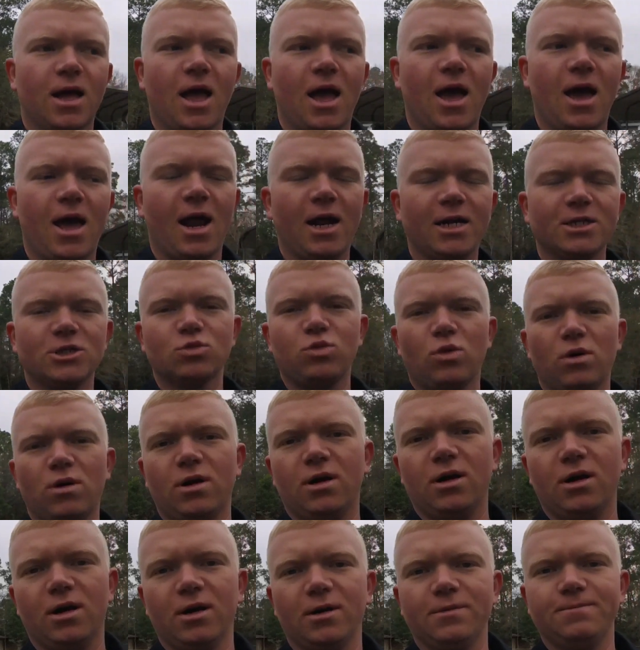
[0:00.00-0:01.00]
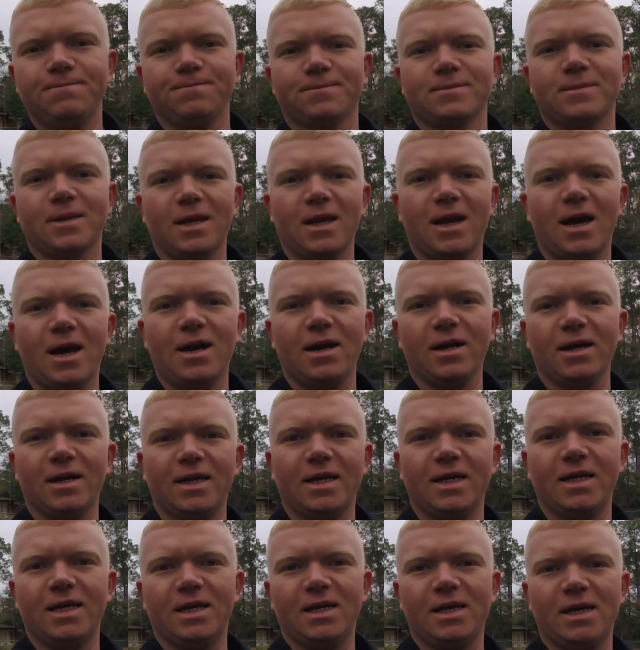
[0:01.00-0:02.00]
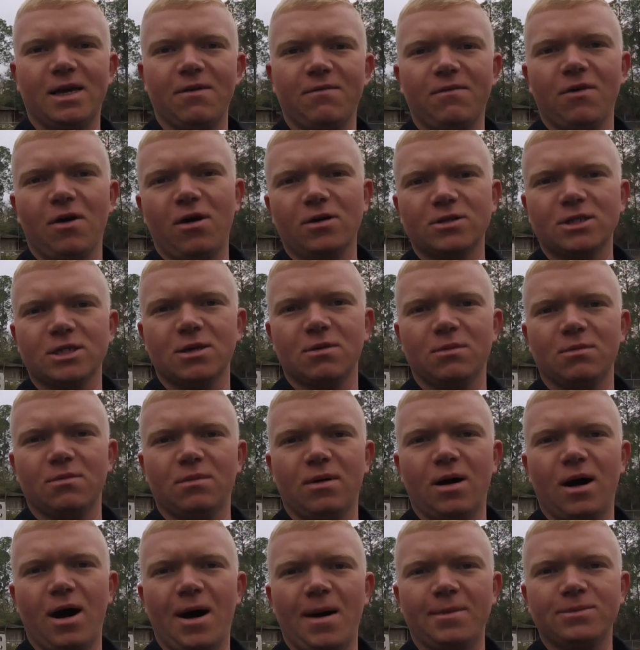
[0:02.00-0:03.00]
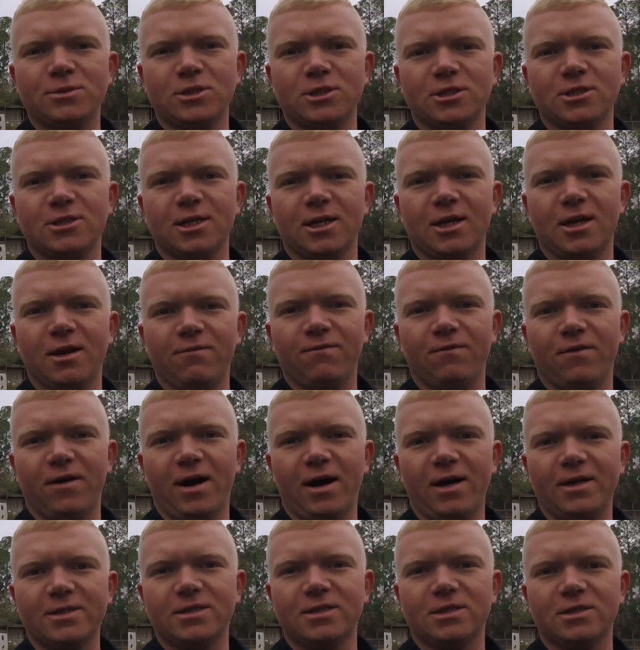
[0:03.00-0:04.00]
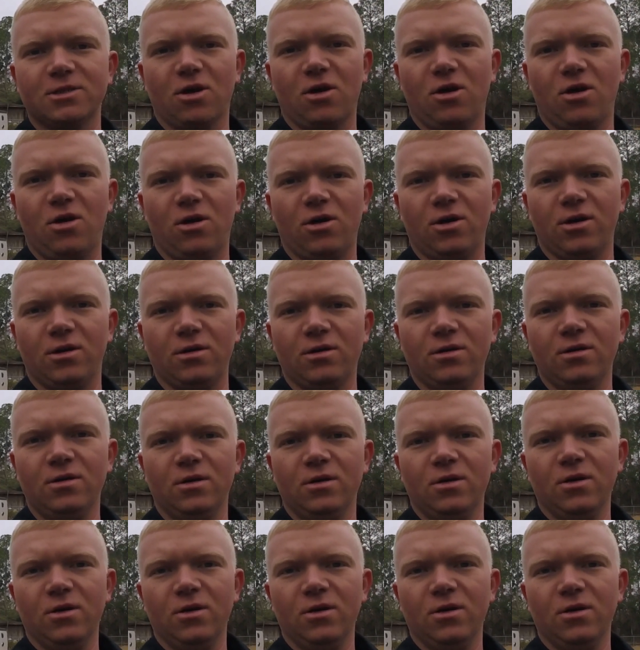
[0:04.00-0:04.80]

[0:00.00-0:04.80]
And I just want to kind of give y'all some options and advice on